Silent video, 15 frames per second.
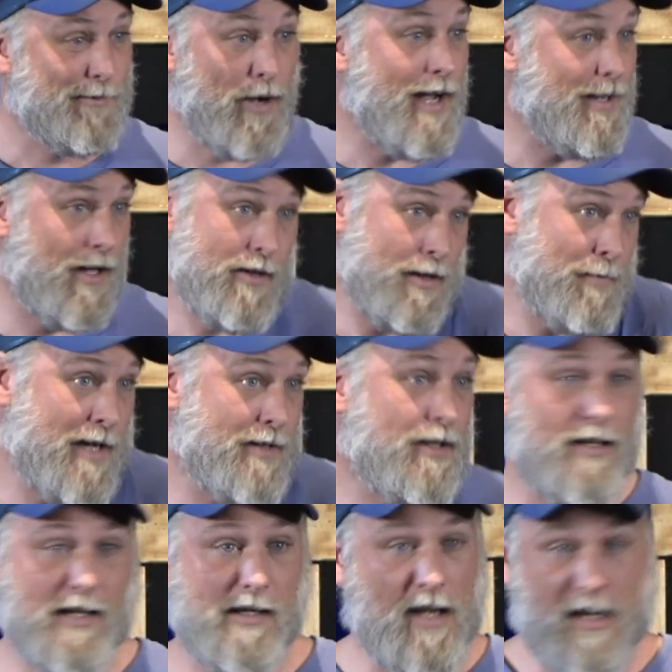right? I don't know about you.
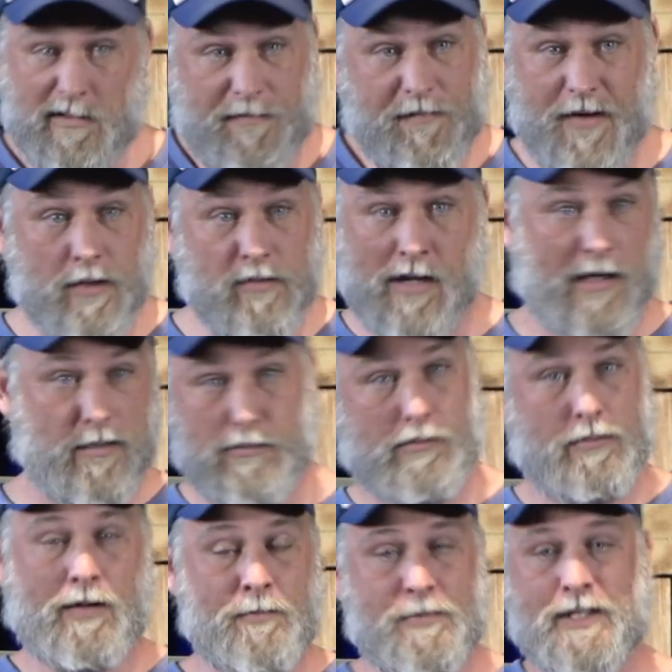I don't feel like,
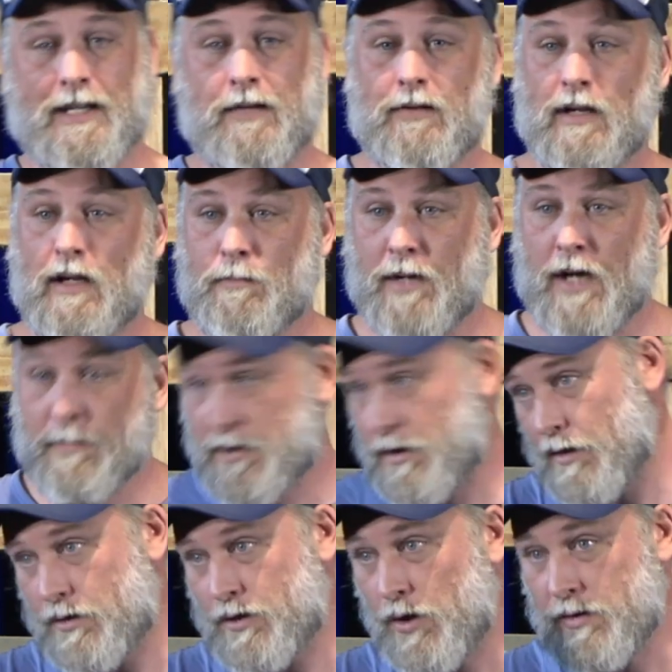oh, I'm but I'm just going
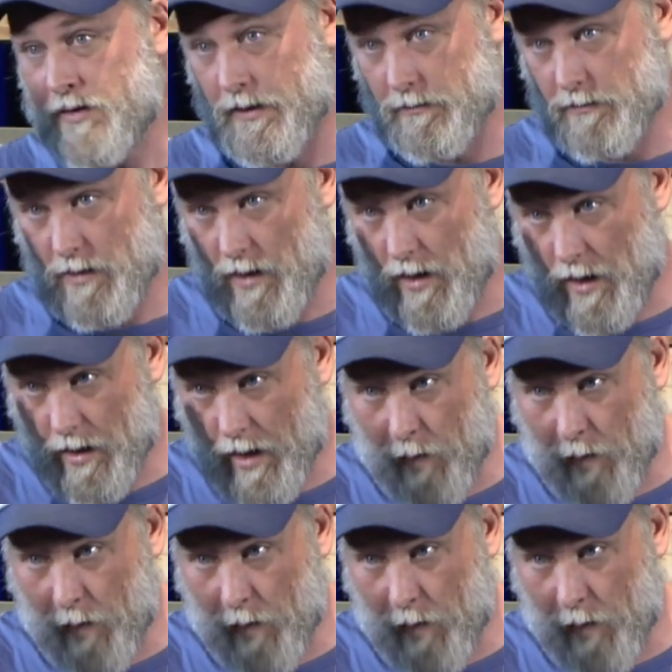to choose it. I